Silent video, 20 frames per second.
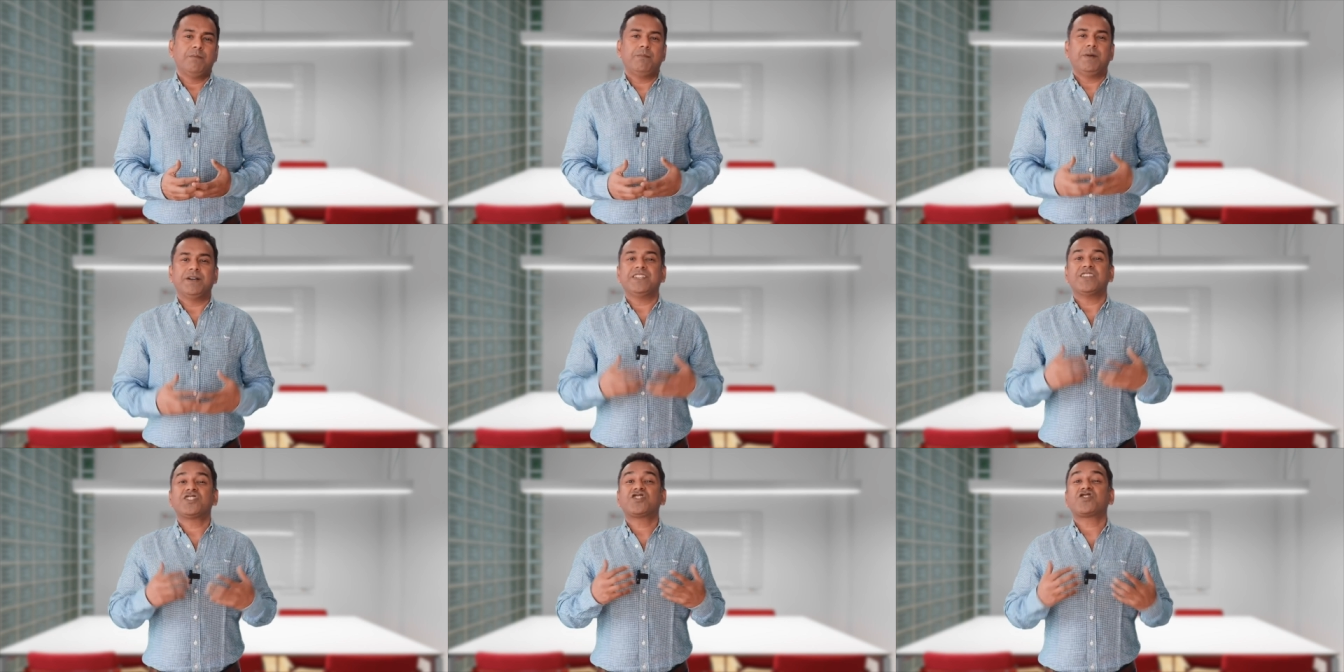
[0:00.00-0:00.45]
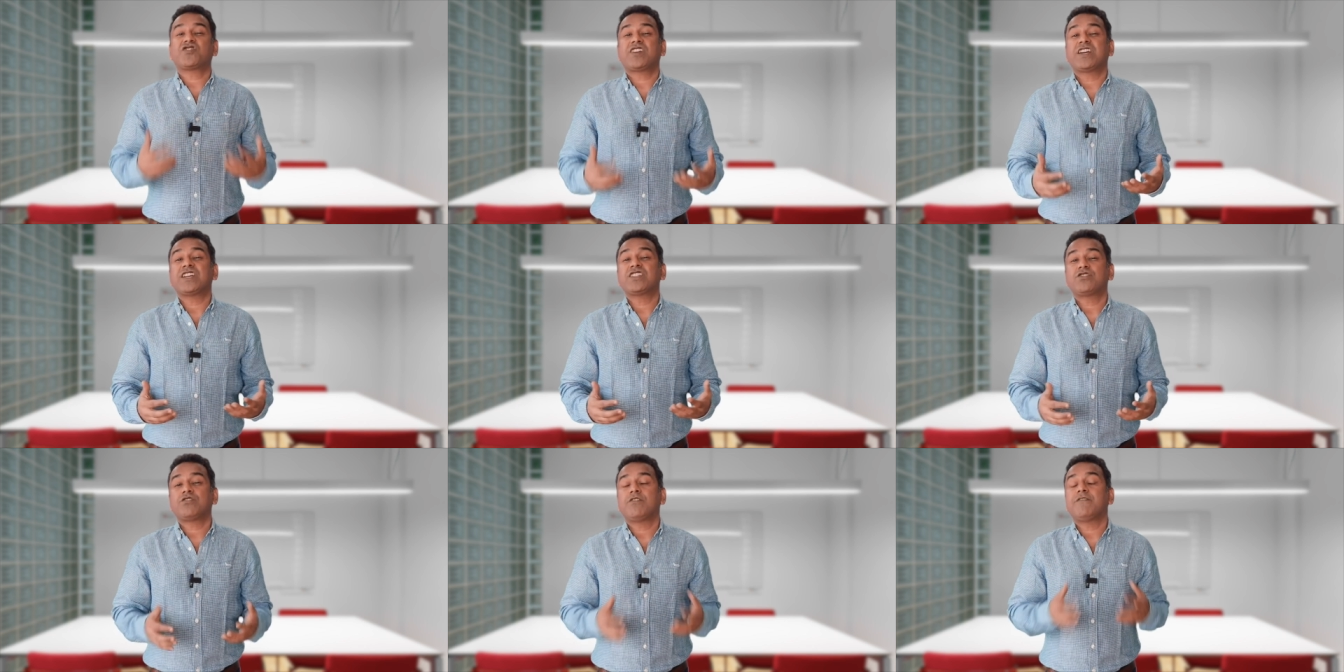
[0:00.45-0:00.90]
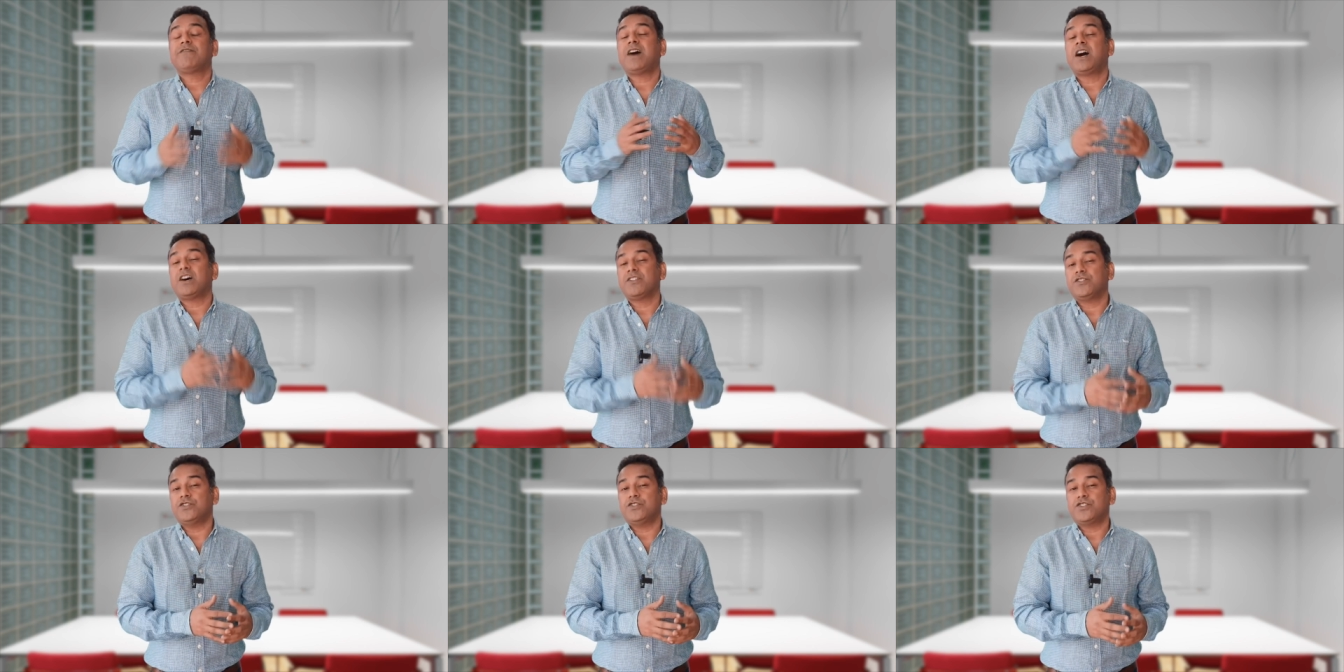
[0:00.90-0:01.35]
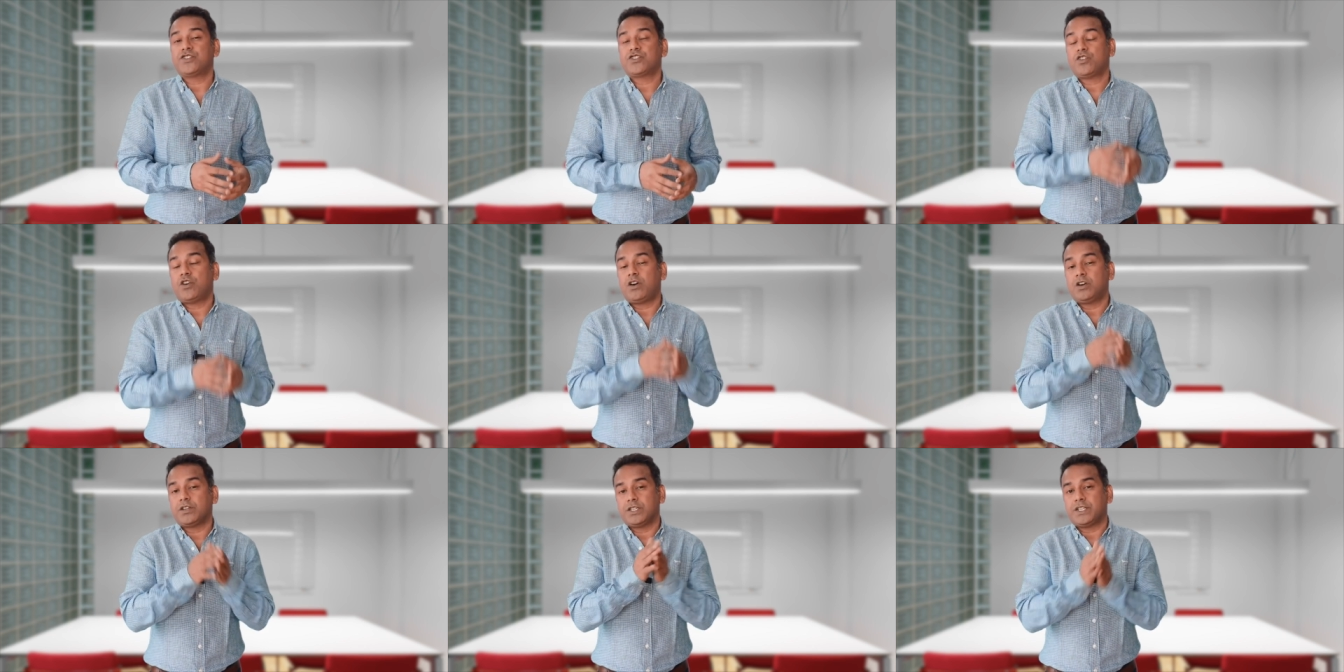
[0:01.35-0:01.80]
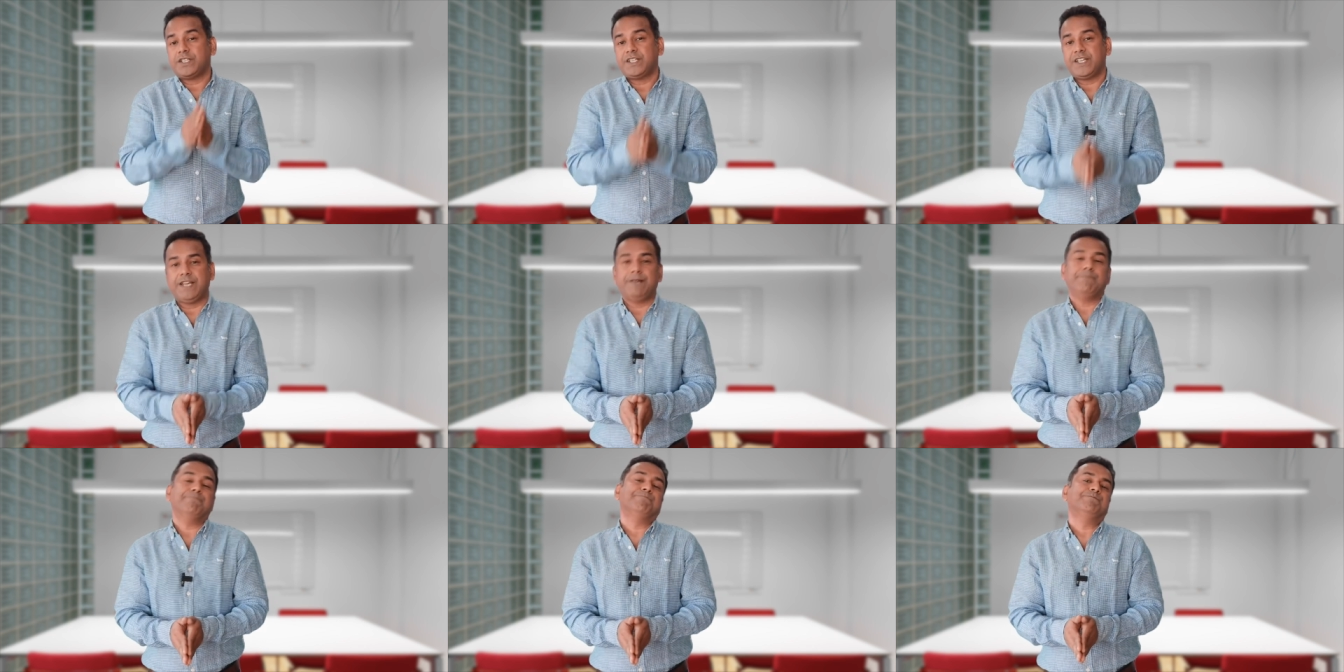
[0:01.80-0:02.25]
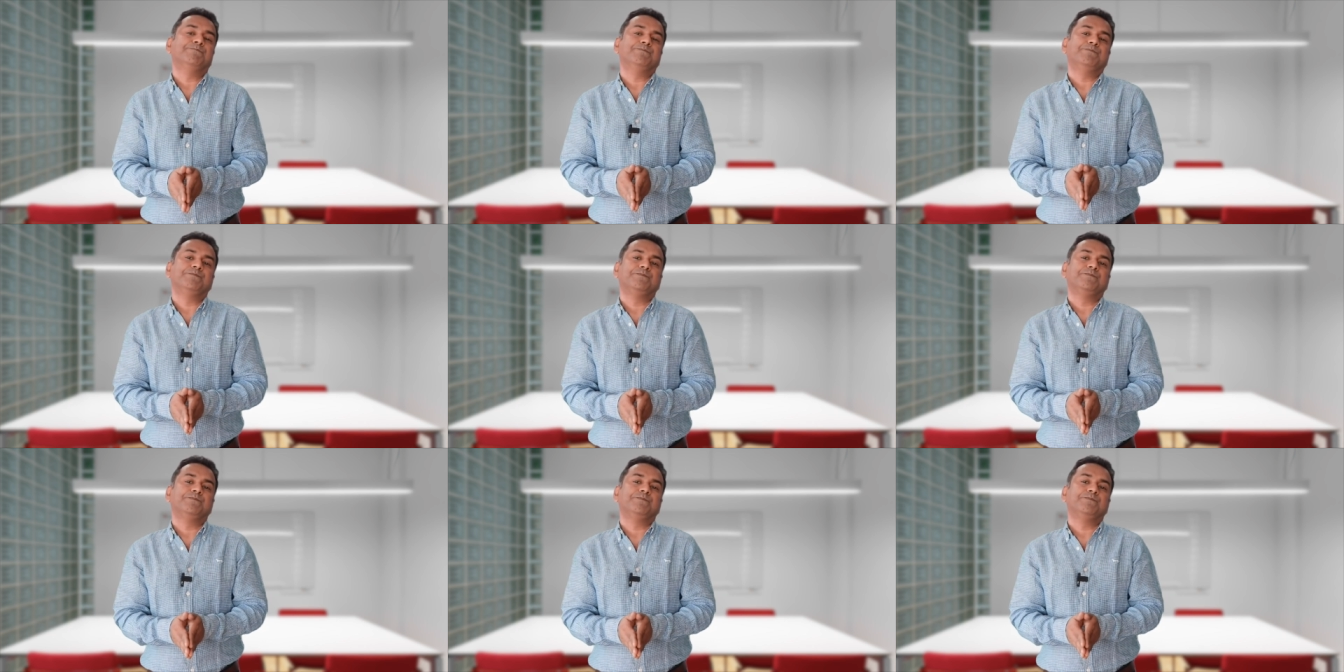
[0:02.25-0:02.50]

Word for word: by the strength of others on the team.